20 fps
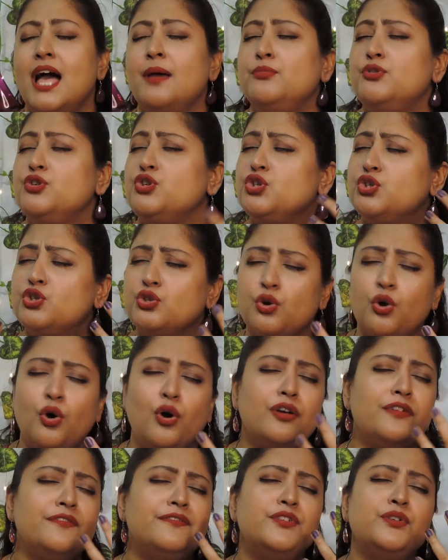I'm
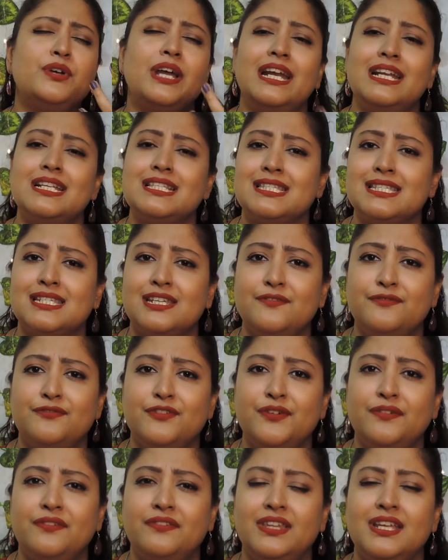sure if you get a sniff
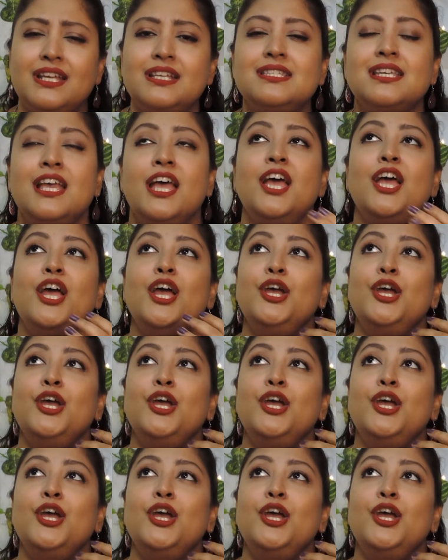of this,